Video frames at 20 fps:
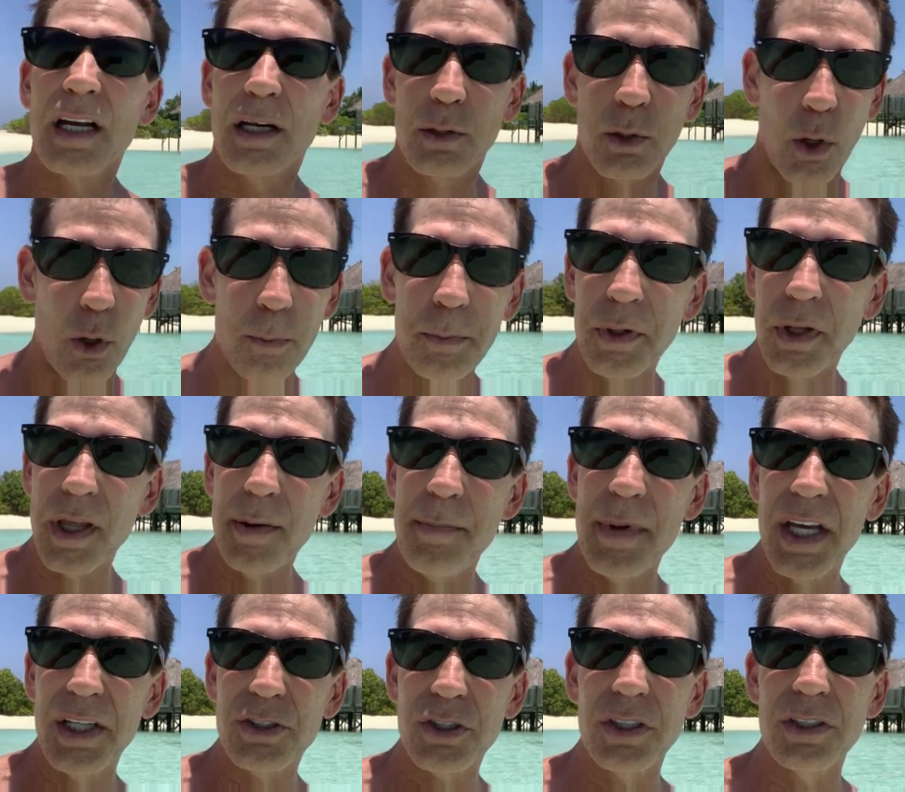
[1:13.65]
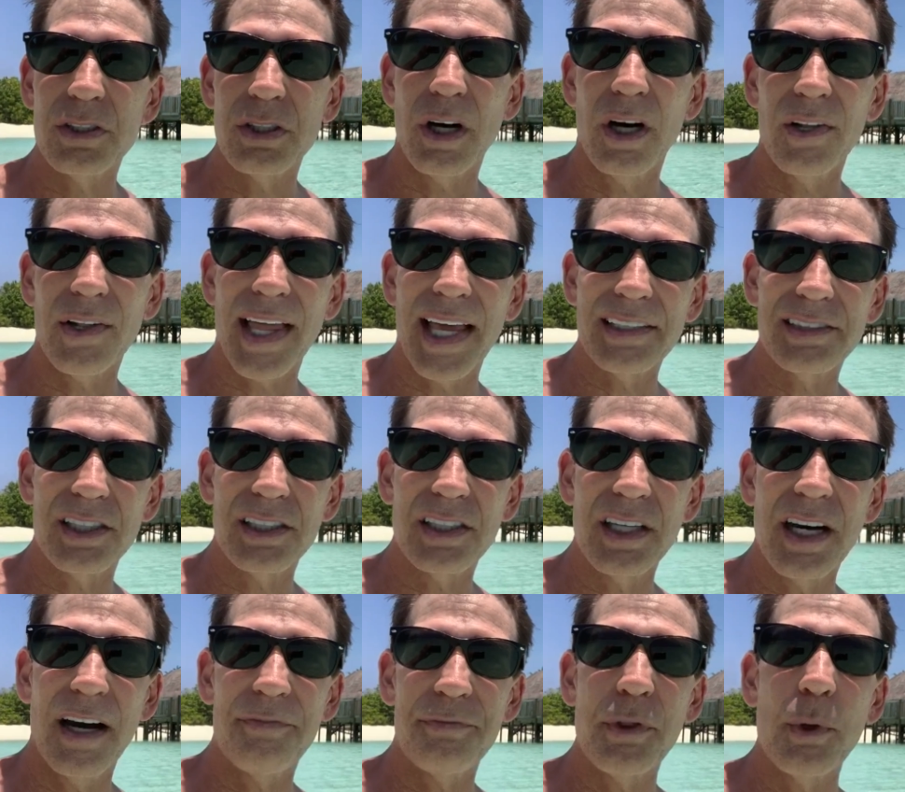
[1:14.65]
global emissions, all that
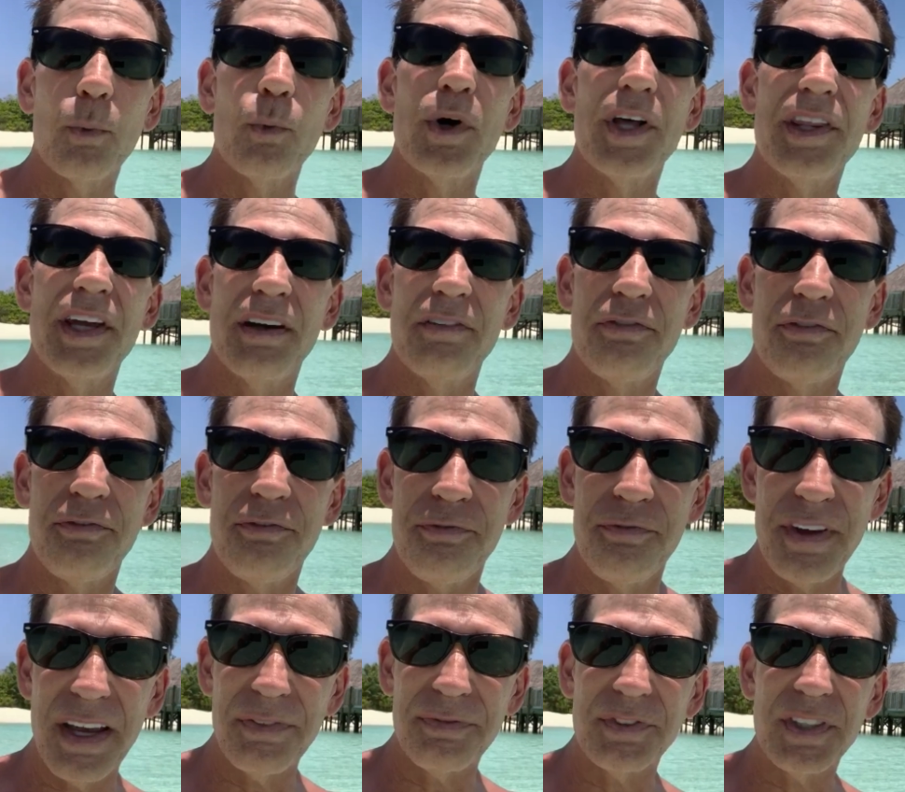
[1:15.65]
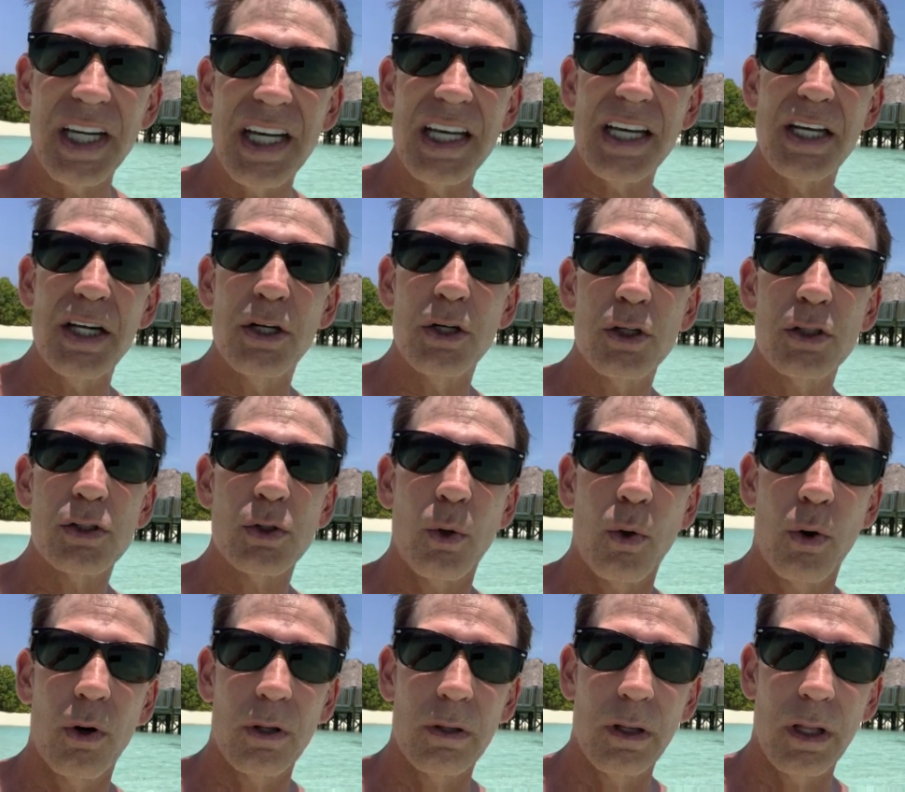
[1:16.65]
stuff, that within 50 years
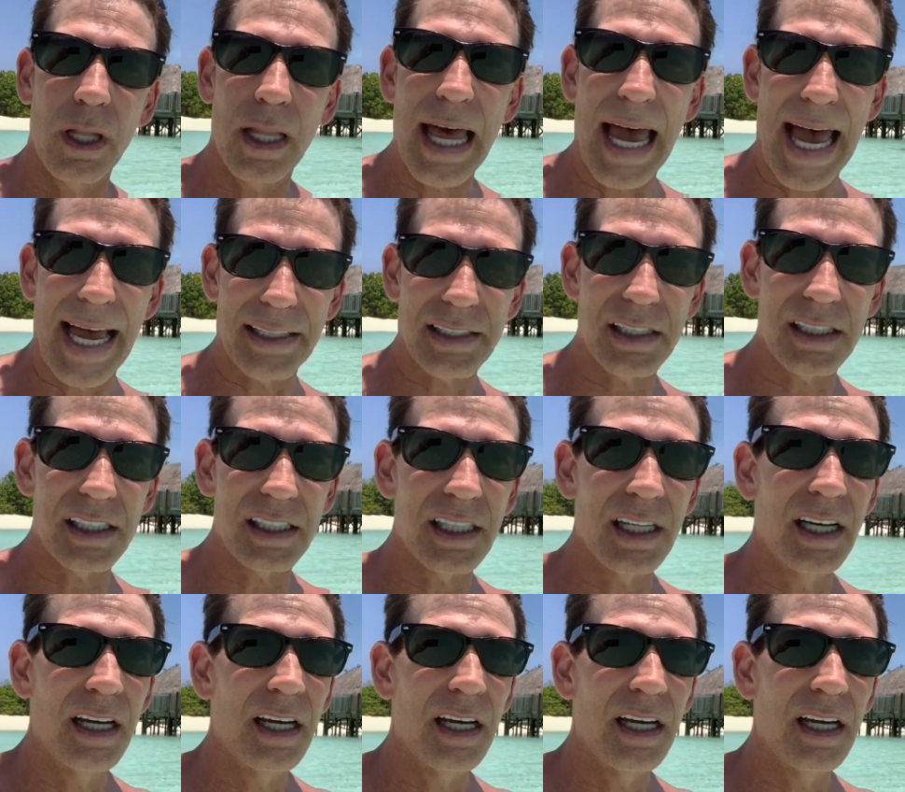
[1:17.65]
or less,